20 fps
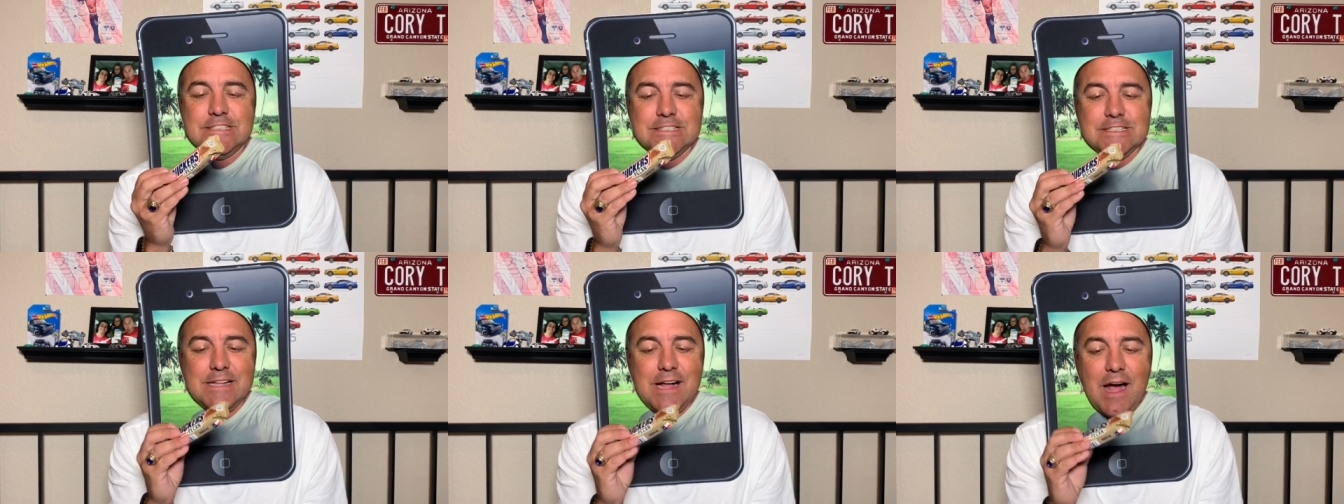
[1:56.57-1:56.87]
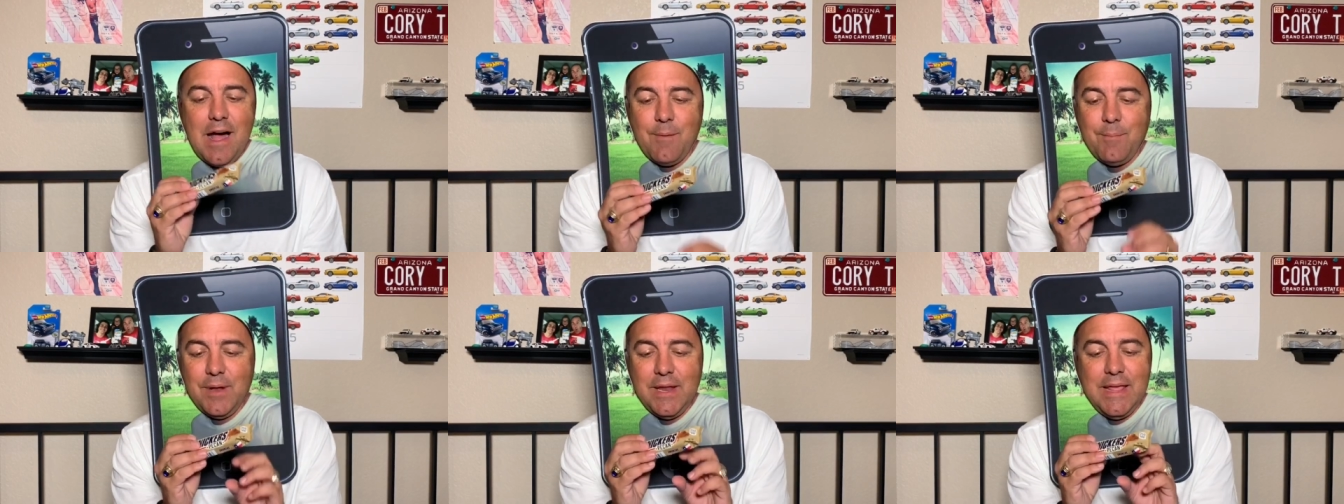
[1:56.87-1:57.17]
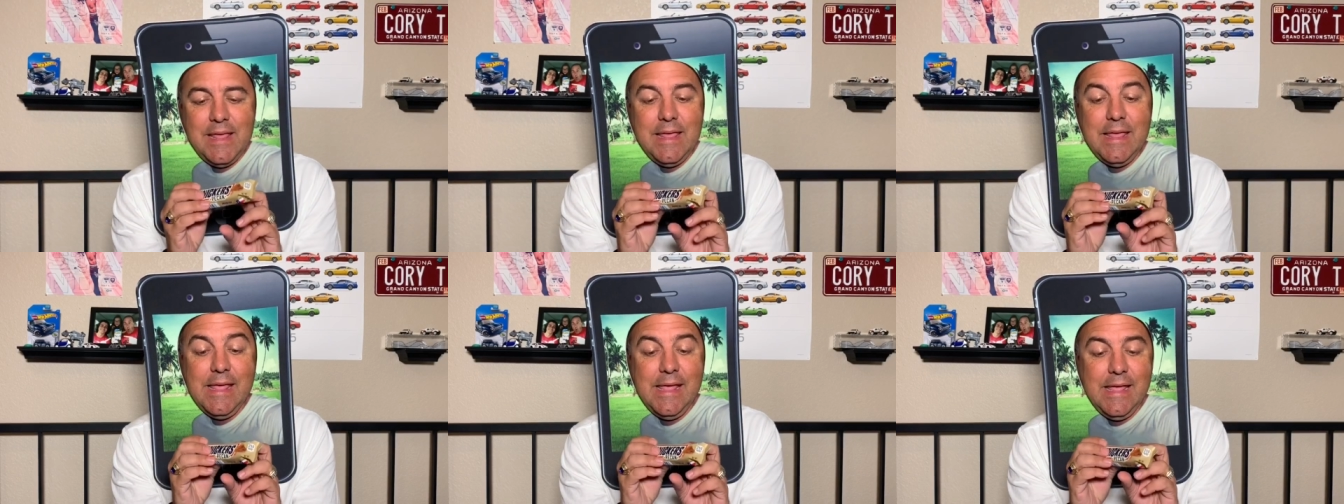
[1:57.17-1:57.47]
I'm going
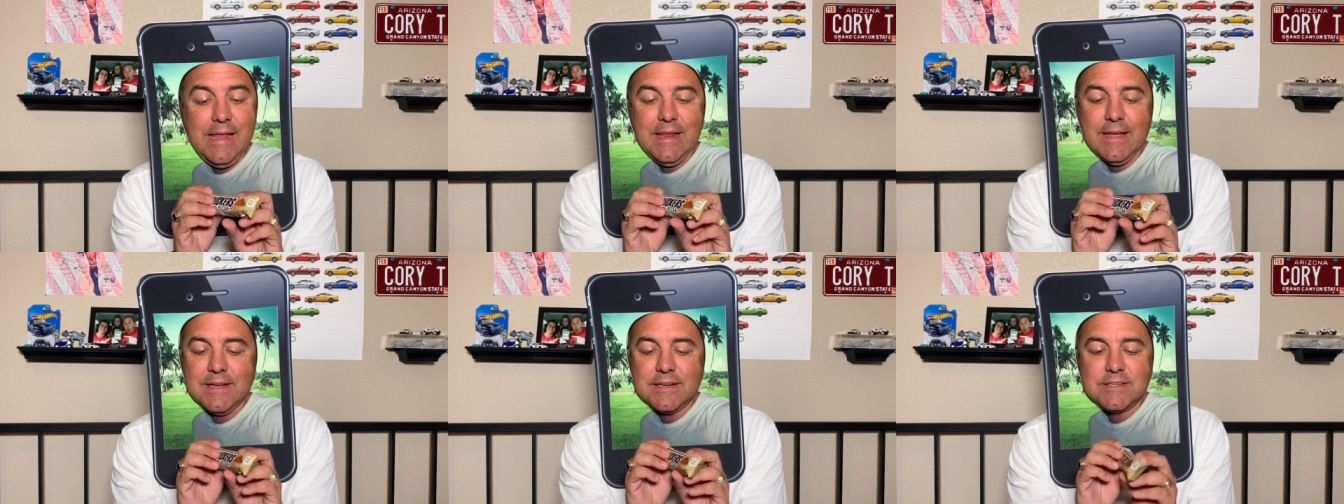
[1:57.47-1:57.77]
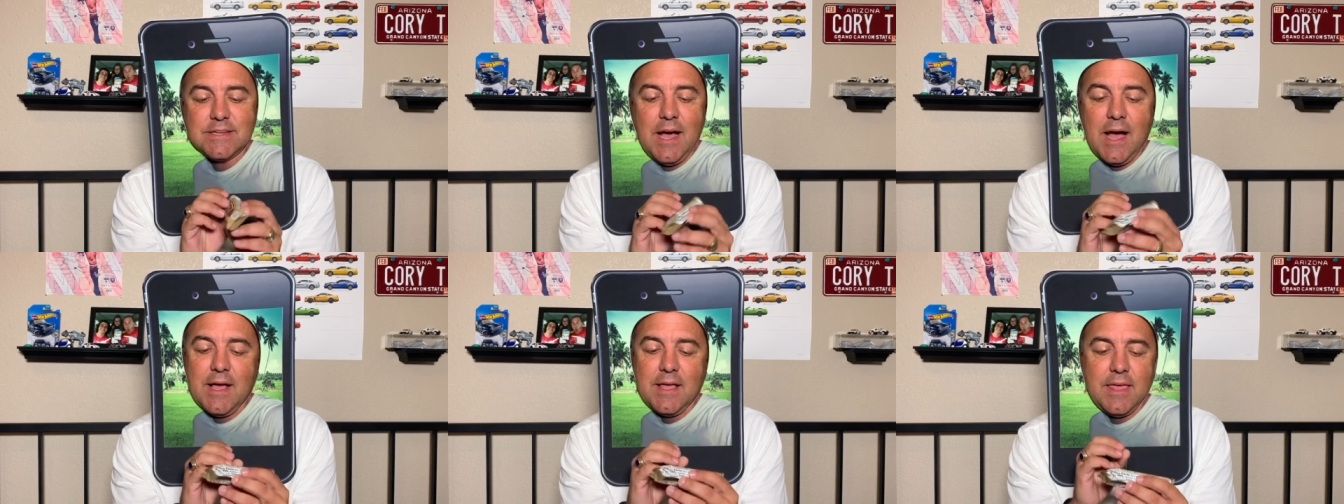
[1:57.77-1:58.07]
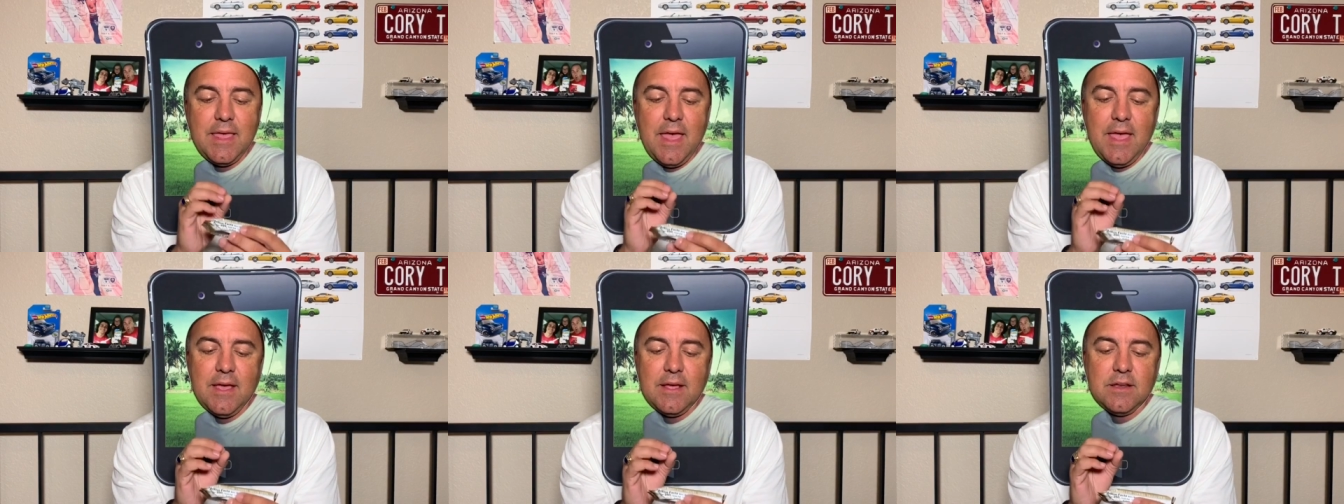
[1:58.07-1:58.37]
to eat it. I
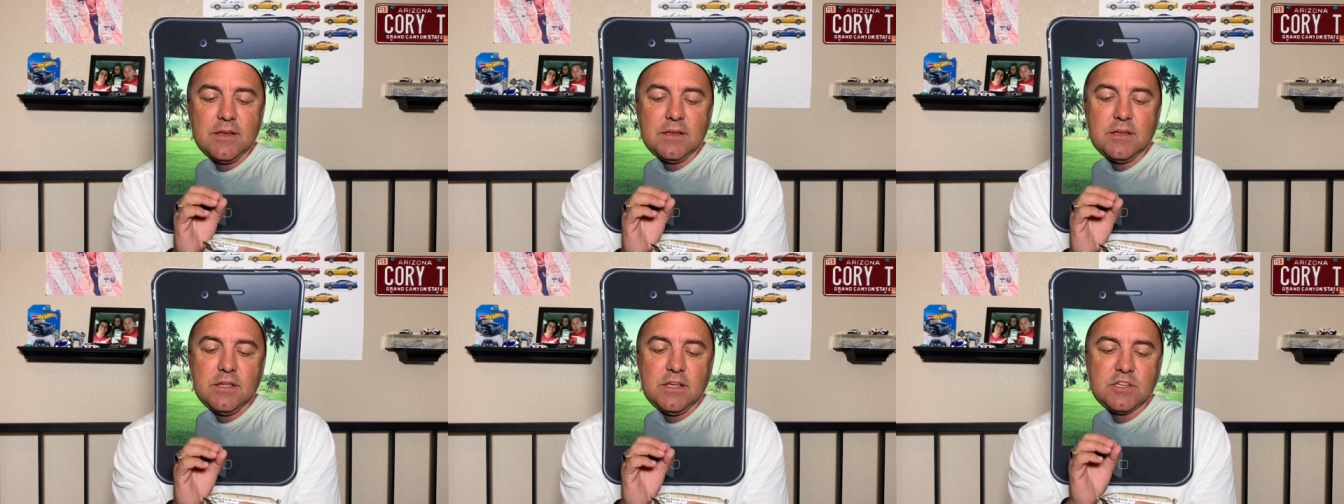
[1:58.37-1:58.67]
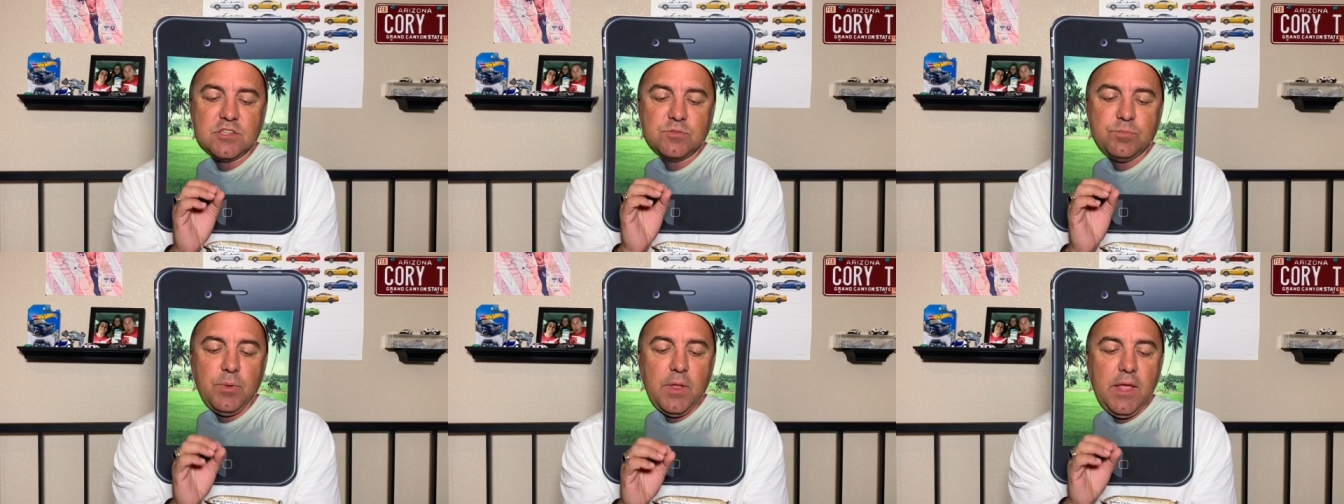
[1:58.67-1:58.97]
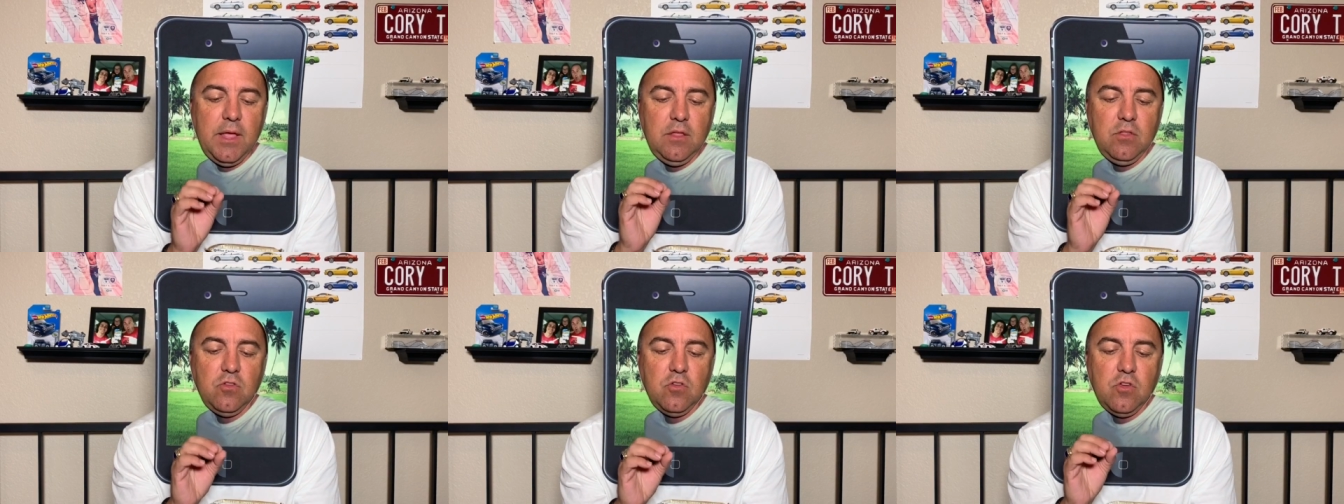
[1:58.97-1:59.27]
can't
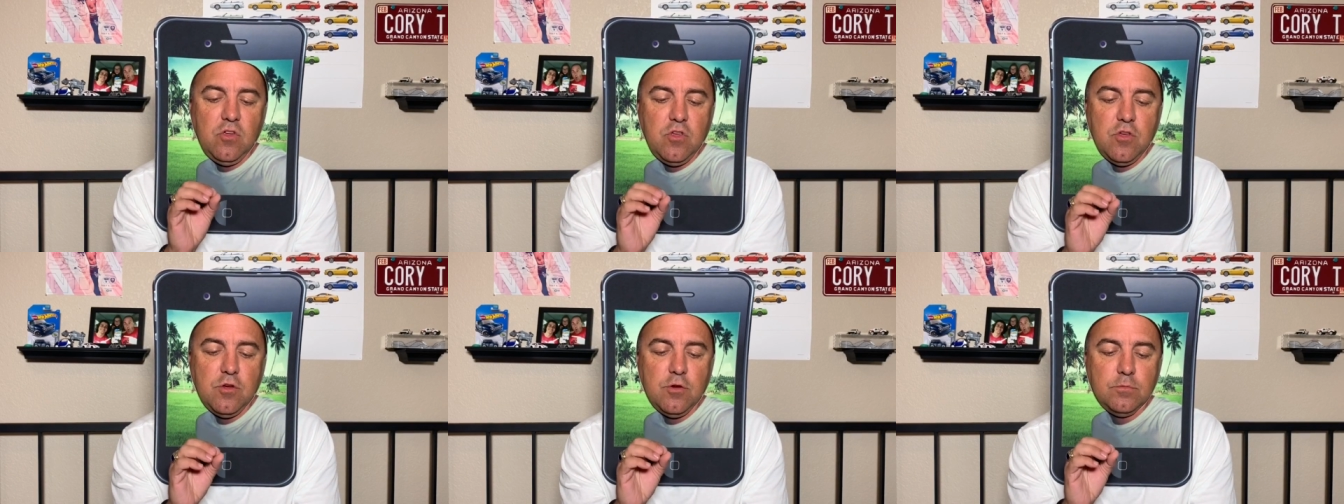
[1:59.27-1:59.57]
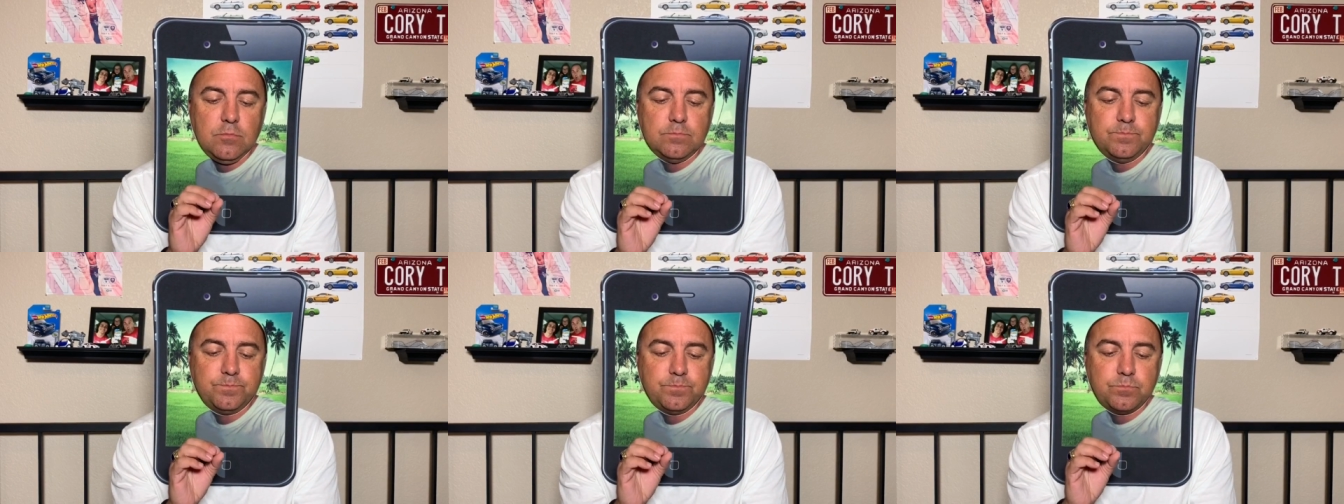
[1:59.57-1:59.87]
explain to you